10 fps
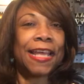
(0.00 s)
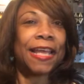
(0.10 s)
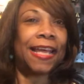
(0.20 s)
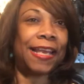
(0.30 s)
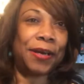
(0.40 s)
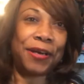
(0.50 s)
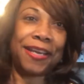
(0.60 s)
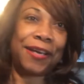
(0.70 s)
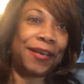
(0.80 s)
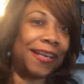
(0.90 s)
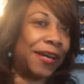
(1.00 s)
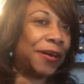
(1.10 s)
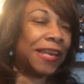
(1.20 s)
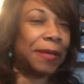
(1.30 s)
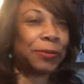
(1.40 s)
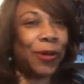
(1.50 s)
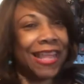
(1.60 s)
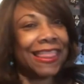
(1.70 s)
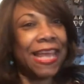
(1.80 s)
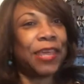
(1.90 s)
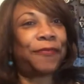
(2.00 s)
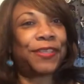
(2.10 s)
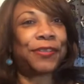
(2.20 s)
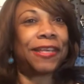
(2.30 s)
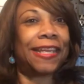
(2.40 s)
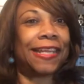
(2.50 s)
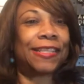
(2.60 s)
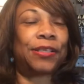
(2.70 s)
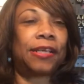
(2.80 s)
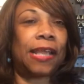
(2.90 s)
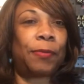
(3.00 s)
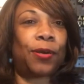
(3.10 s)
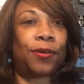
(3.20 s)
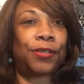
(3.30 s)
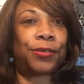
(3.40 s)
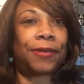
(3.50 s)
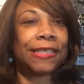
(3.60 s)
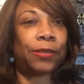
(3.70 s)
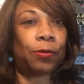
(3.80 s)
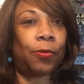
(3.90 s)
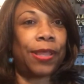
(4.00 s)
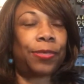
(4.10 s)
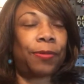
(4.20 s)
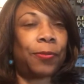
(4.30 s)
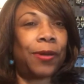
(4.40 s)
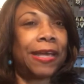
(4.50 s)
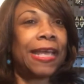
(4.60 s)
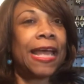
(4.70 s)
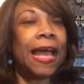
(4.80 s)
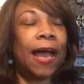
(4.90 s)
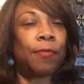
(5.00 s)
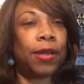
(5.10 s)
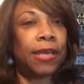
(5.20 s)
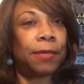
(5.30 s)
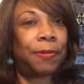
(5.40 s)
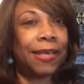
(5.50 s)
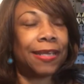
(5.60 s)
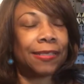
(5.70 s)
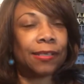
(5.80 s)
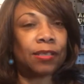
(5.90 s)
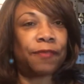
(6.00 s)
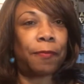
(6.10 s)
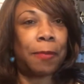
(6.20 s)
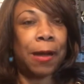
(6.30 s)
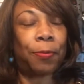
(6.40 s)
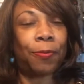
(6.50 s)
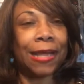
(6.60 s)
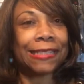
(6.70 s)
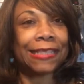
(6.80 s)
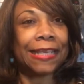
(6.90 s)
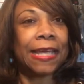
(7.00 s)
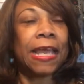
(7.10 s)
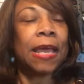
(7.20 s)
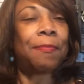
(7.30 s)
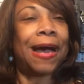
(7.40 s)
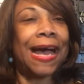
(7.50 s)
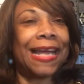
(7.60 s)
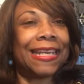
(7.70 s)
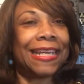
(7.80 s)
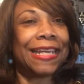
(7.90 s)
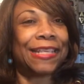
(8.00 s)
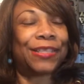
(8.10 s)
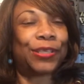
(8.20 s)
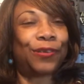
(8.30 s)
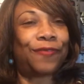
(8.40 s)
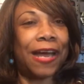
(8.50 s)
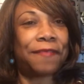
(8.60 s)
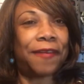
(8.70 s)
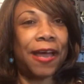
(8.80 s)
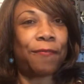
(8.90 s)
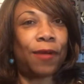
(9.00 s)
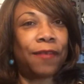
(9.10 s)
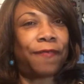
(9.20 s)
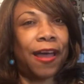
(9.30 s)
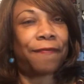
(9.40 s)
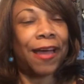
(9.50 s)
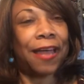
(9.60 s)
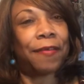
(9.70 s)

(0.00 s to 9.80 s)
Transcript: Hello, hello, hello, Glam Squad. Thank you for tuning in to Glamour Girl Jewelry0131. I'm your independent consultant for paparazzi. My ID is 255155.